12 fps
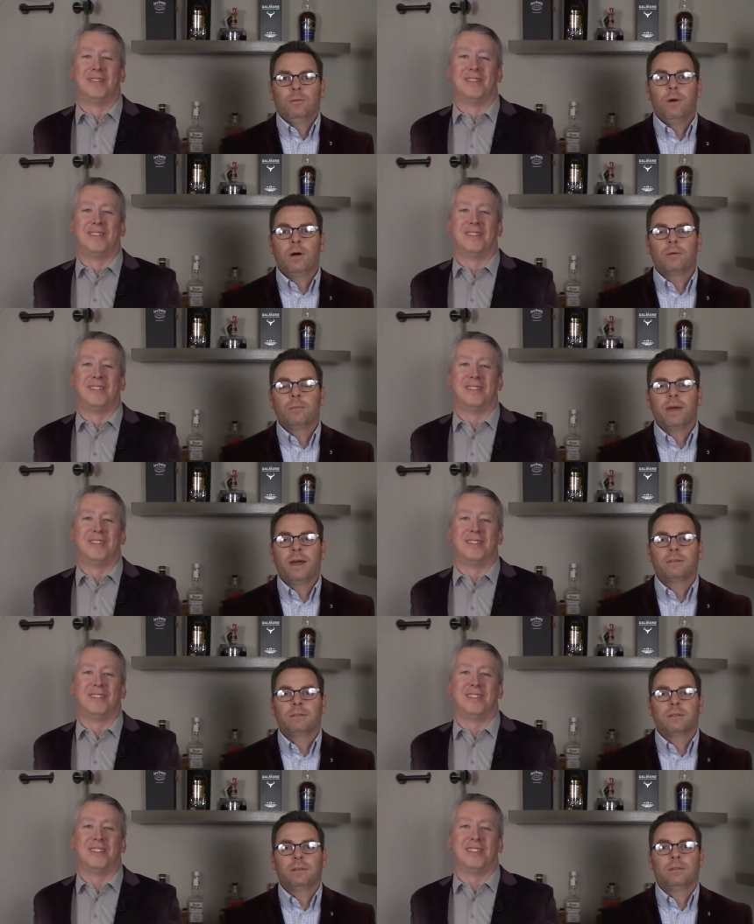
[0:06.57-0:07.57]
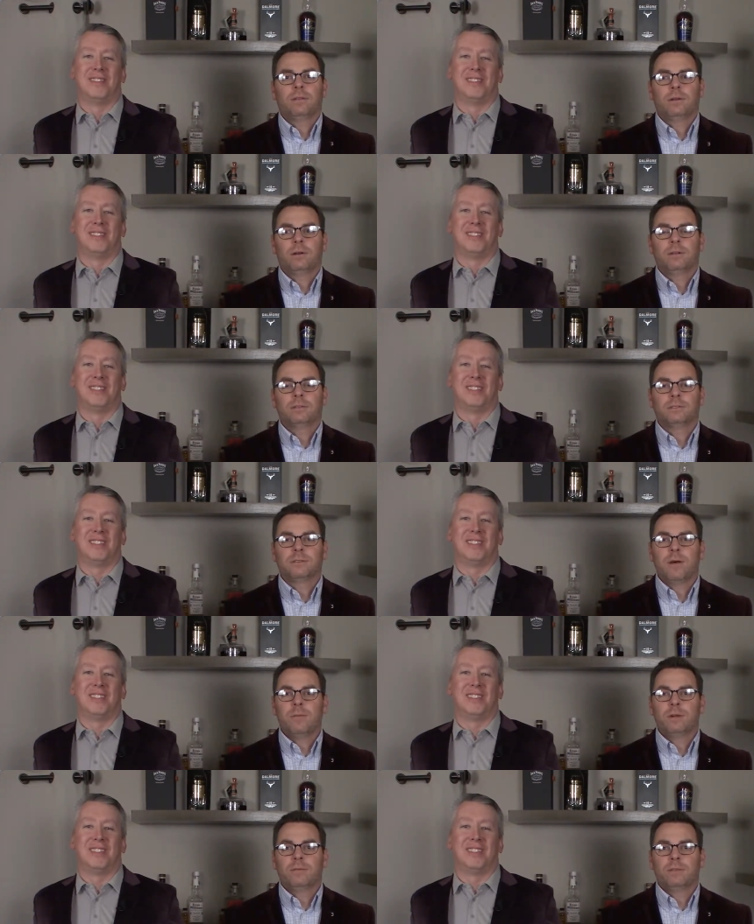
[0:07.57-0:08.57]
Speaker 1: Welcome back to the third
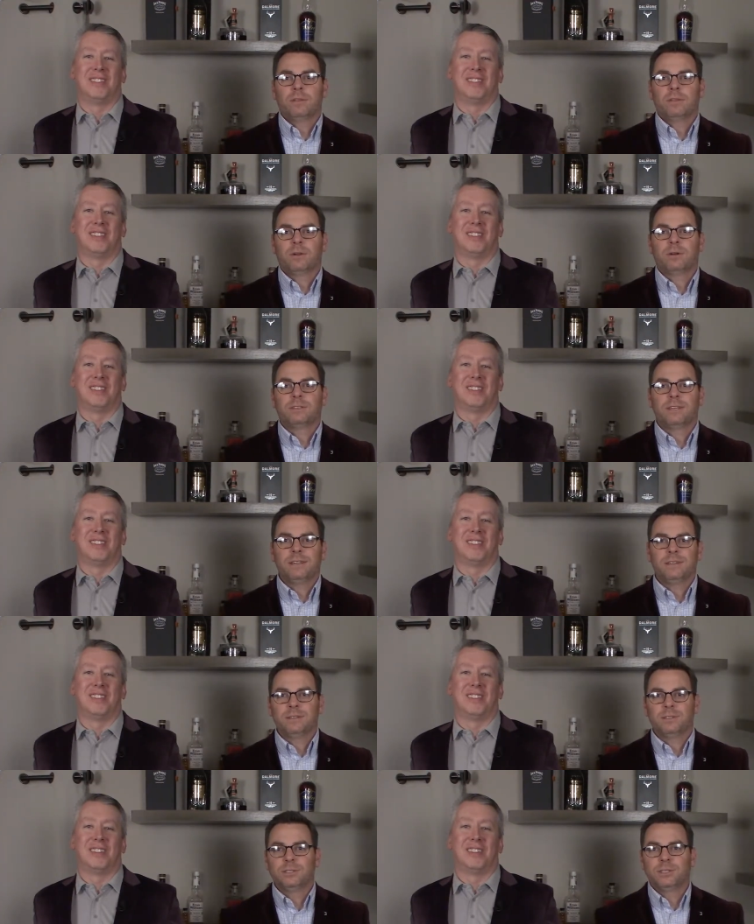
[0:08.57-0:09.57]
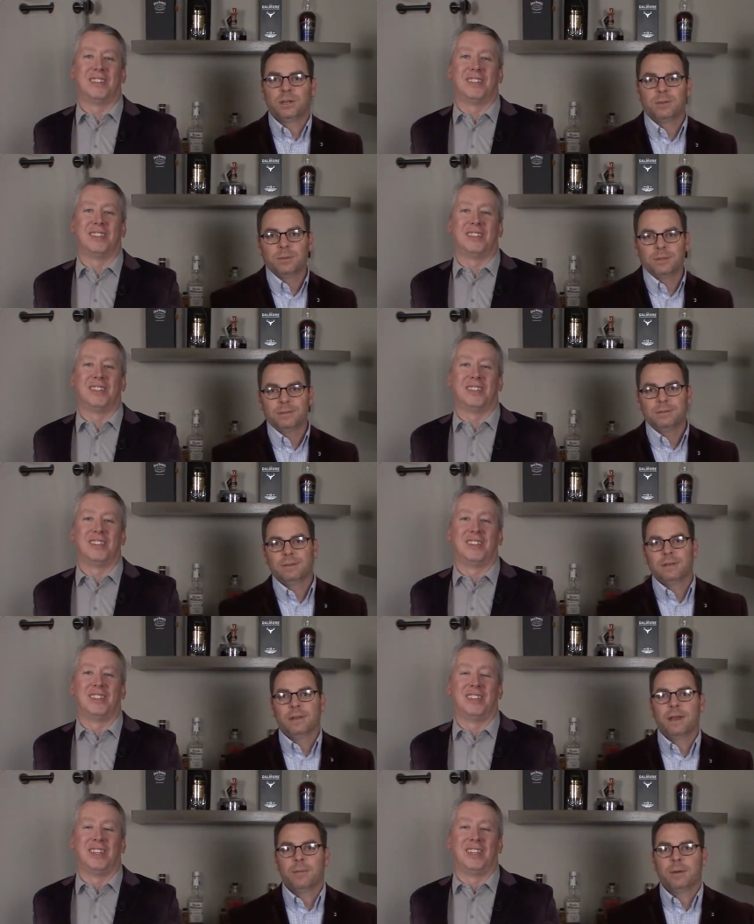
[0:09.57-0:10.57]
installment of The 13th Gentleman.
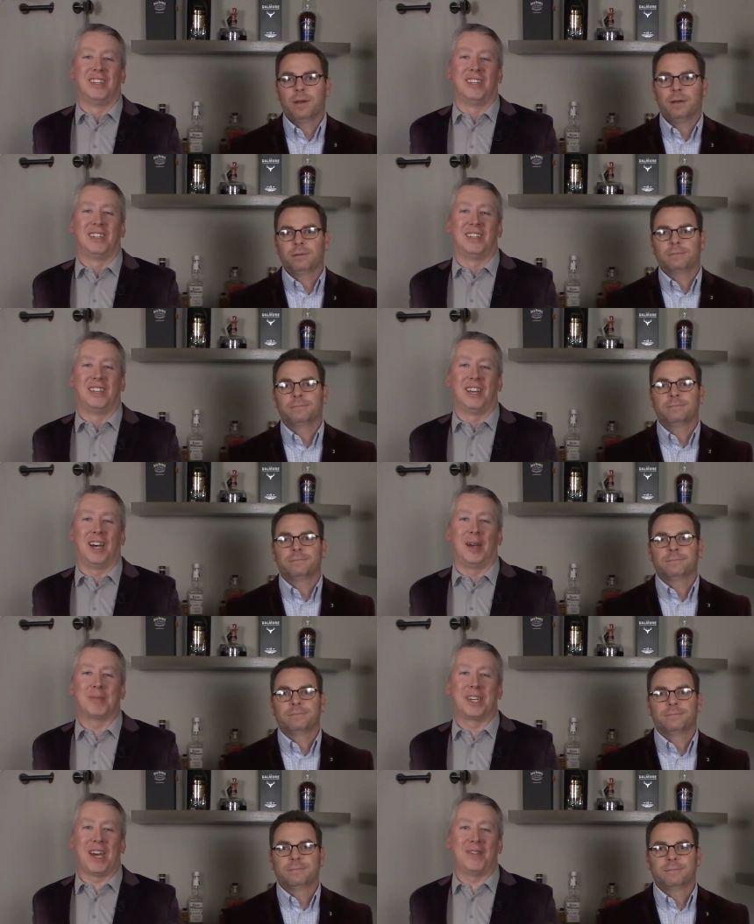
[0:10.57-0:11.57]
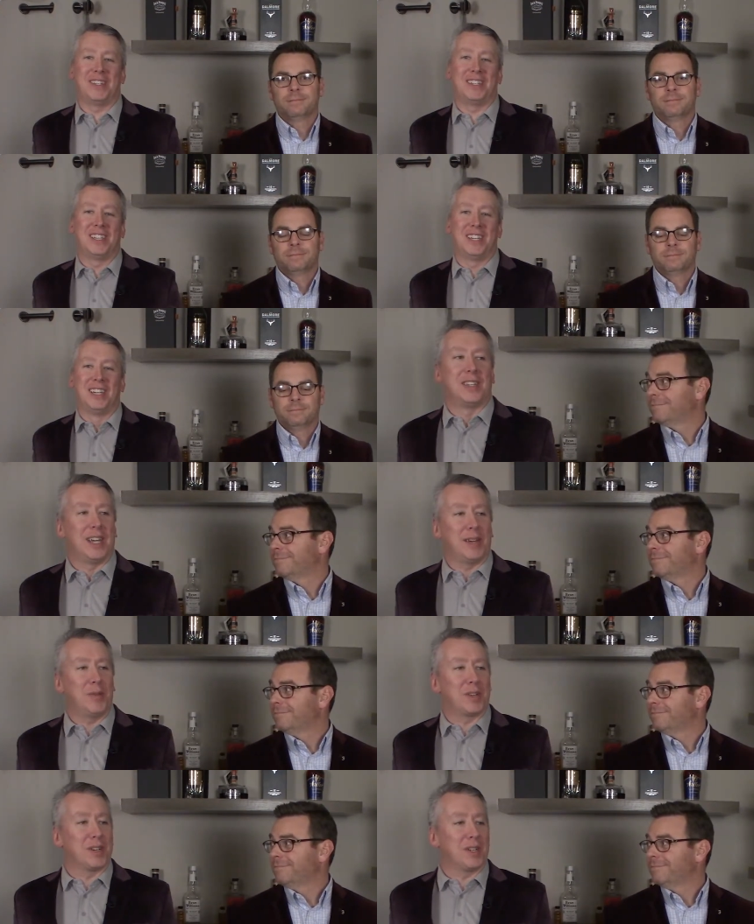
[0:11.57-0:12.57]
Speaker 2: I'm Eric. I'm Kevin.
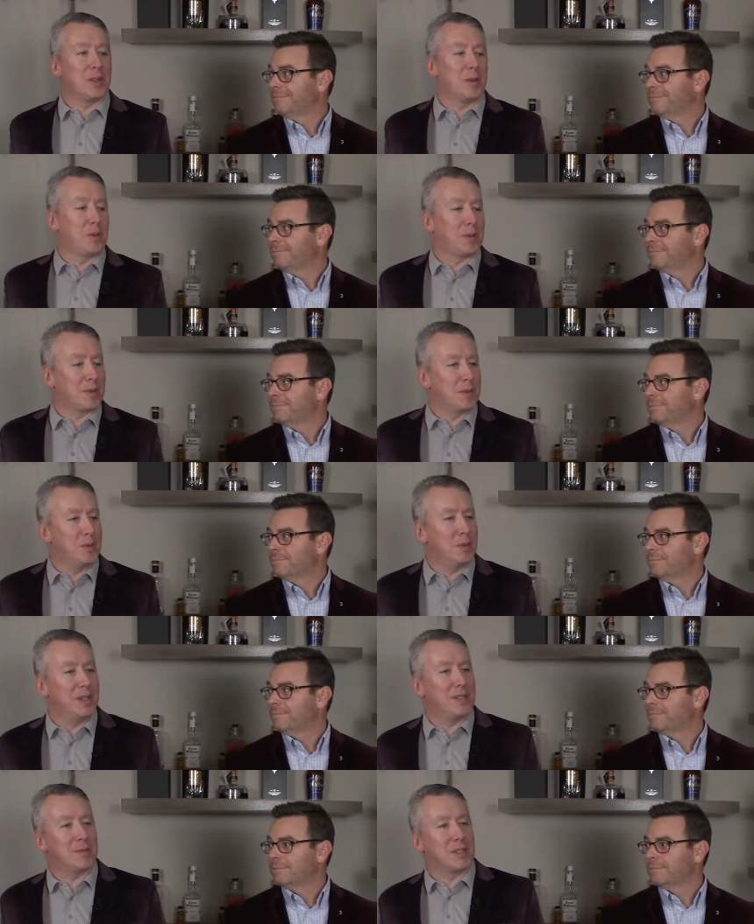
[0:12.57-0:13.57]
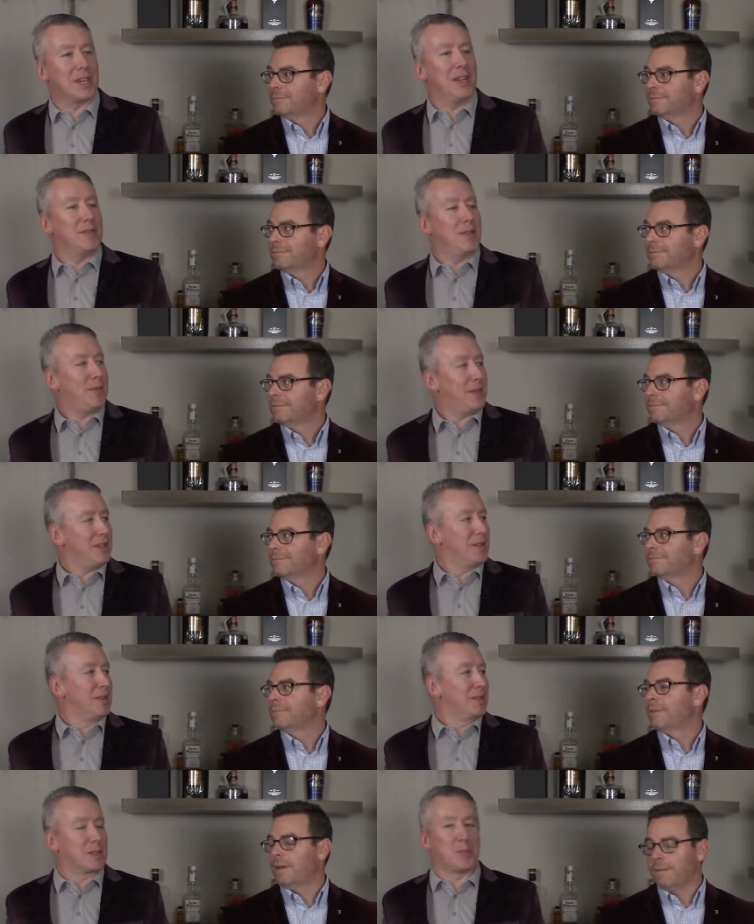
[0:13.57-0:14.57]
Today we're going to go through, it was kind of a fun
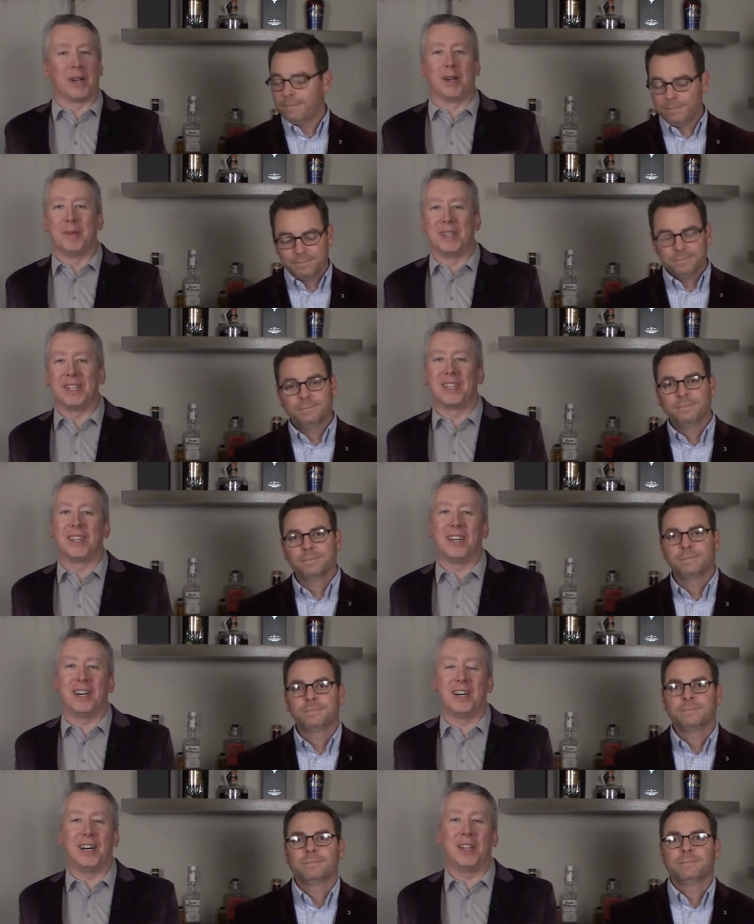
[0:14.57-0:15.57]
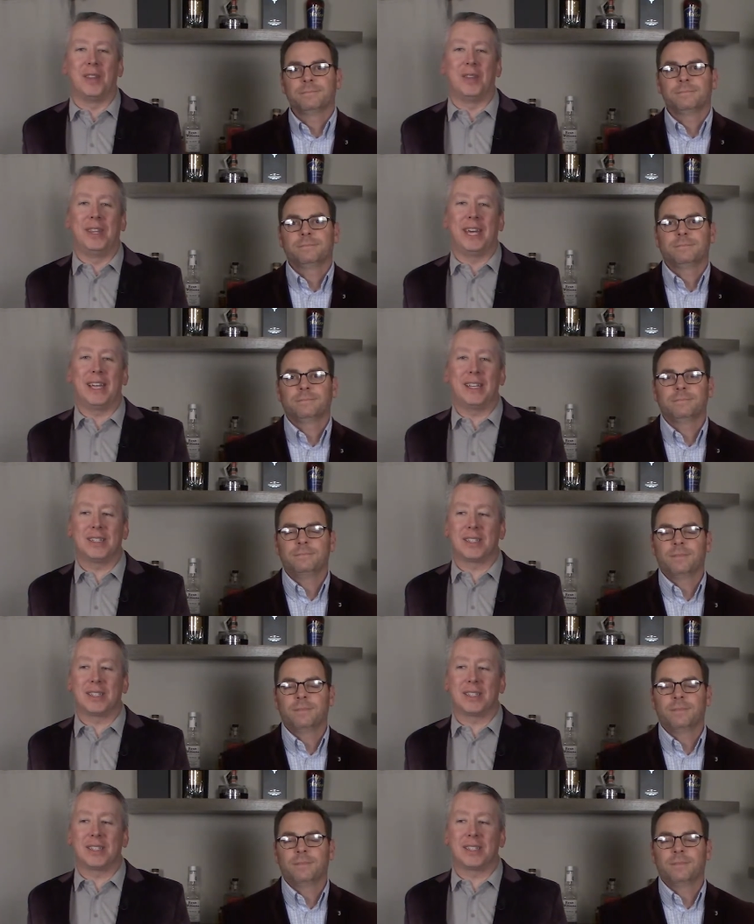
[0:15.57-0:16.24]
little yep. experiment. Uh, they